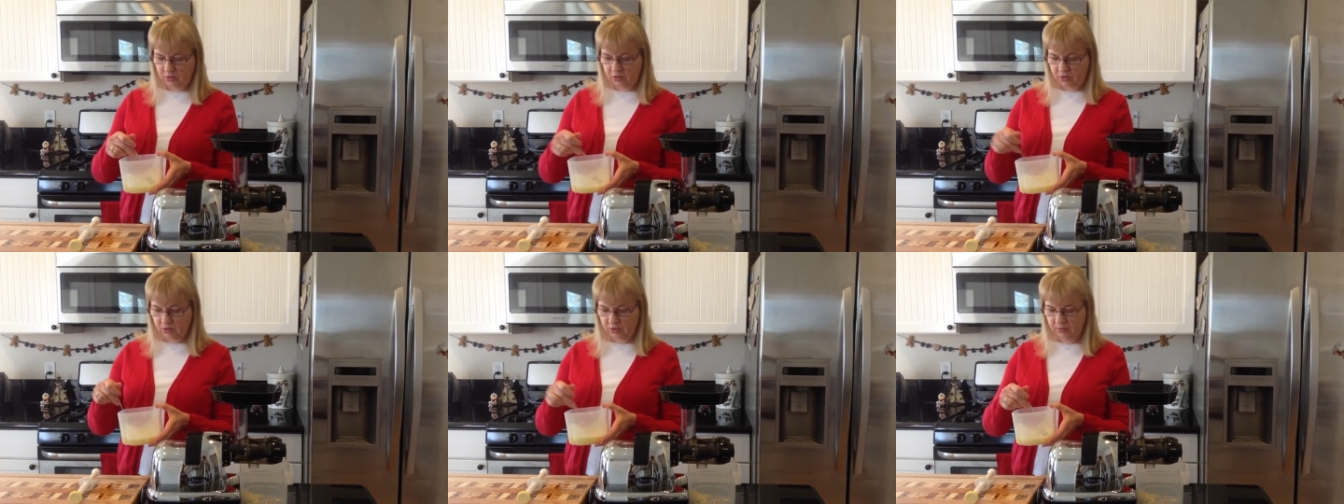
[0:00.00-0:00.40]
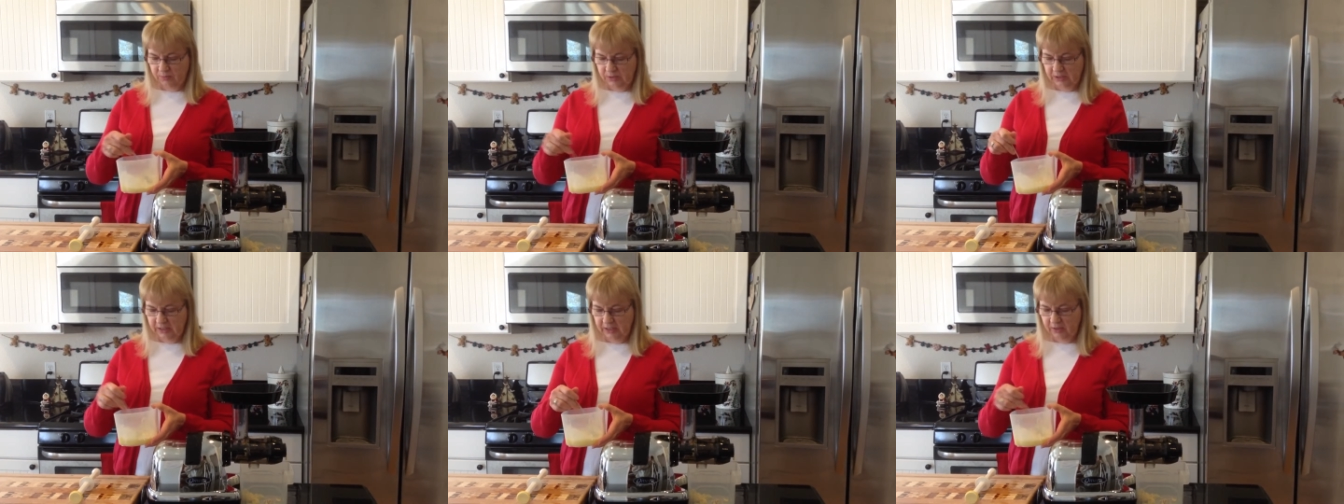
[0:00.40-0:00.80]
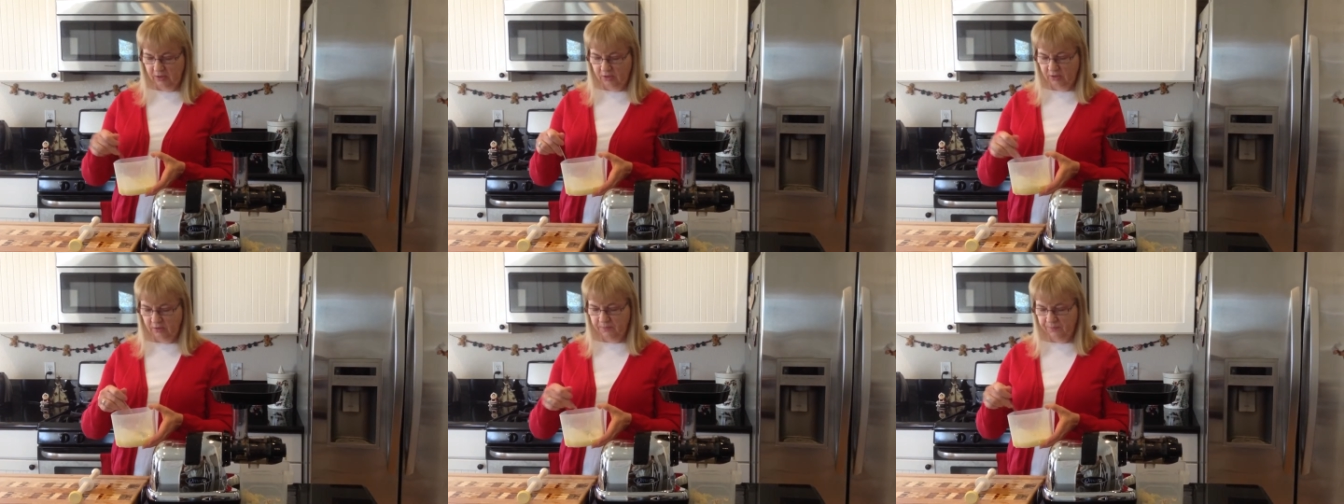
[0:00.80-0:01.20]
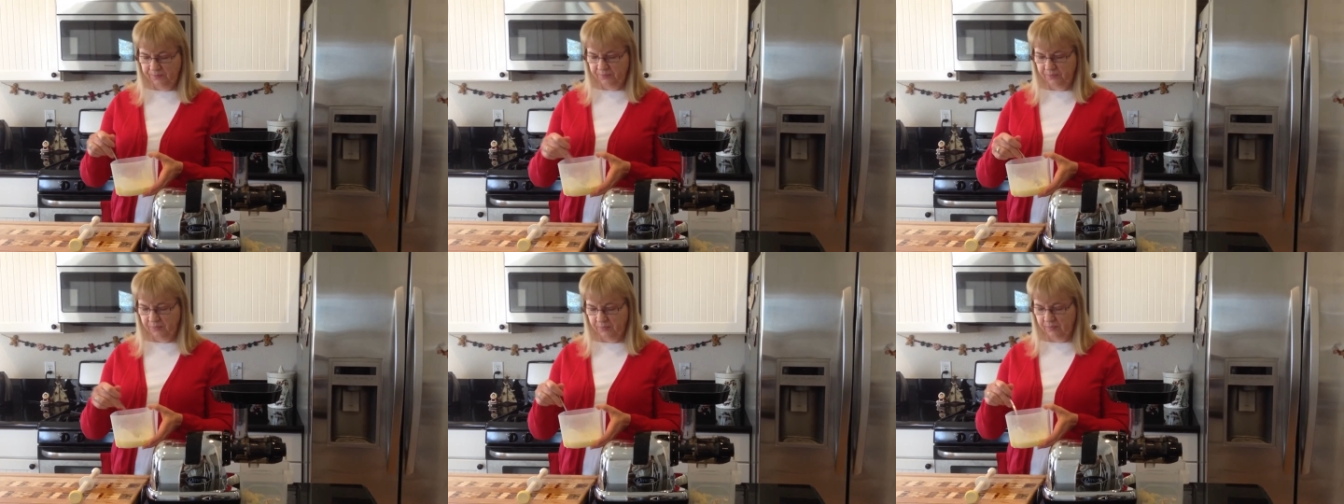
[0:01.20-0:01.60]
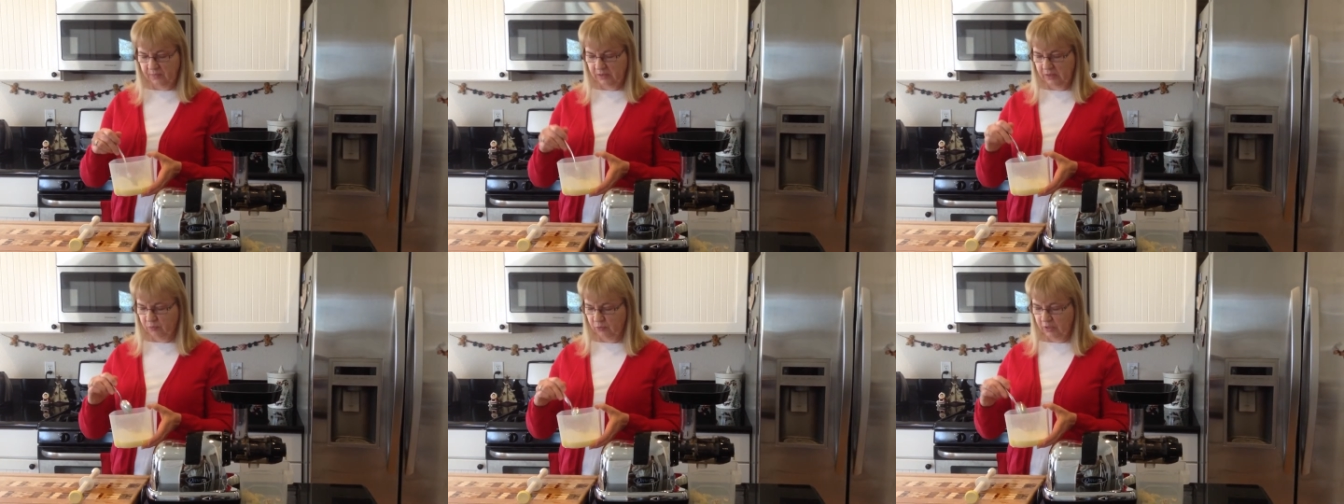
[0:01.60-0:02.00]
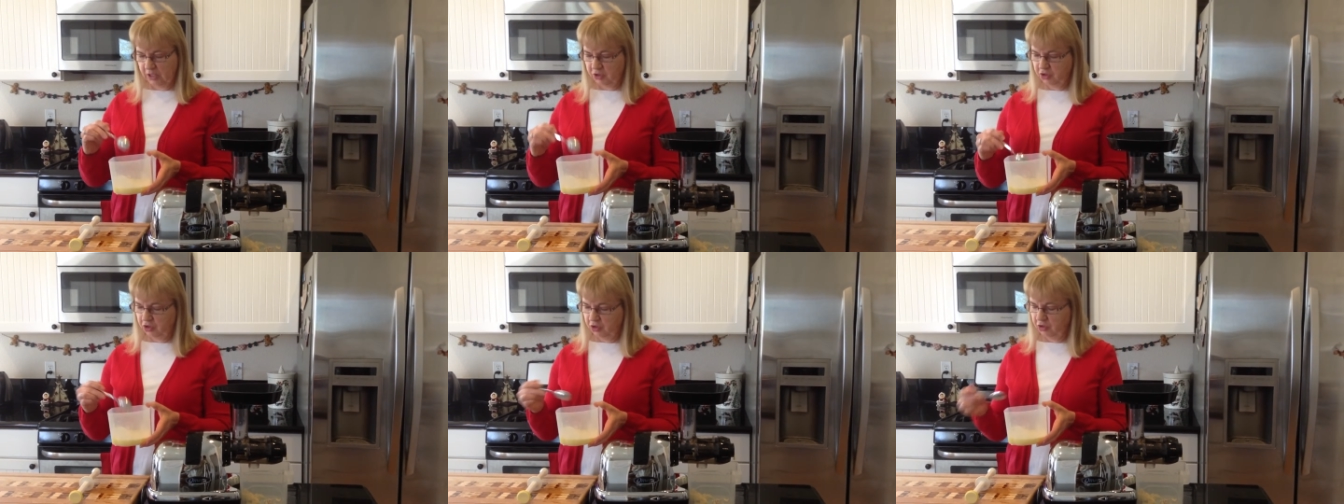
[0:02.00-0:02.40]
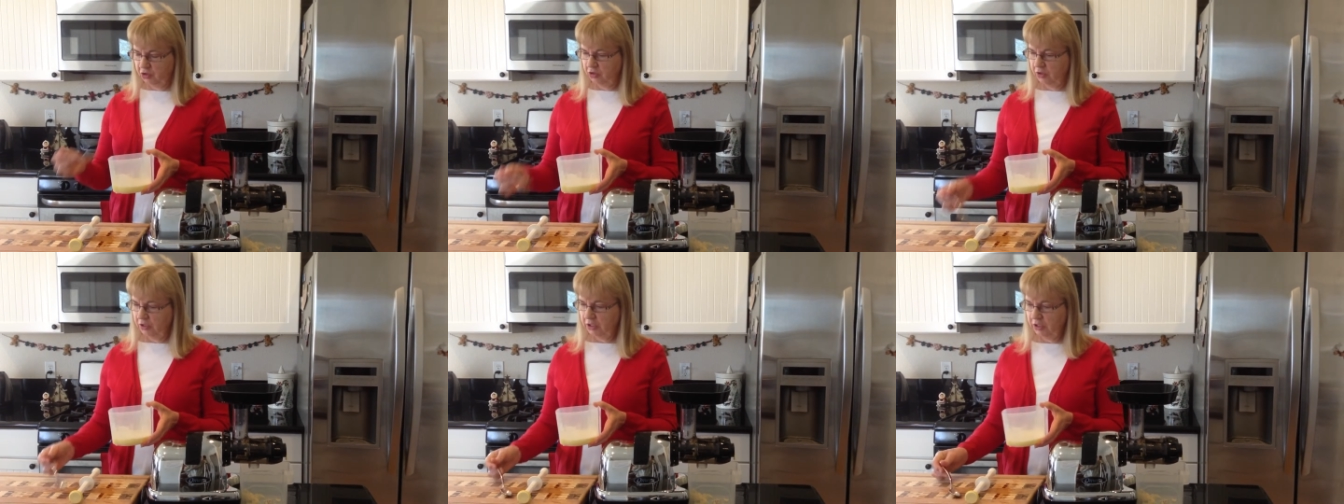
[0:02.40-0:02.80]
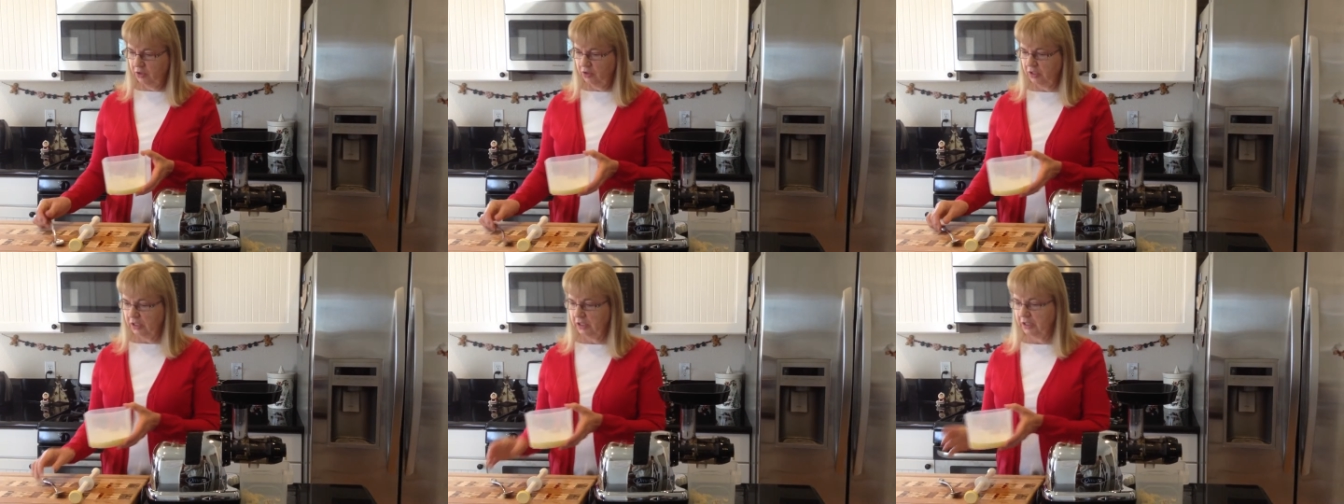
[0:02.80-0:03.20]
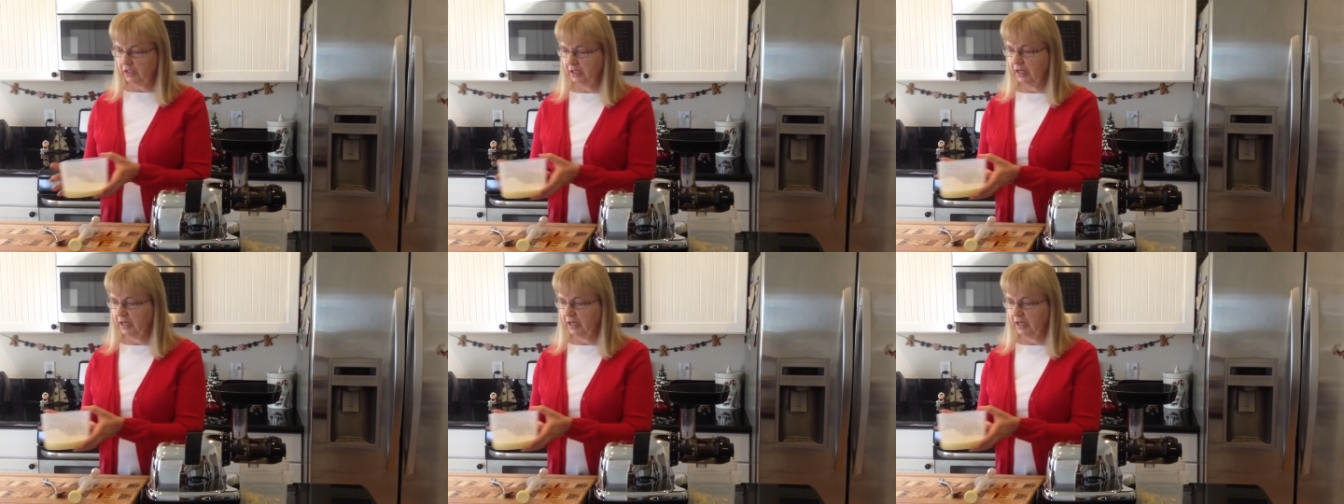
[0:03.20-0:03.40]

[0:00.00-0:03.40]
Stir them together. You put that ginger in there, you get a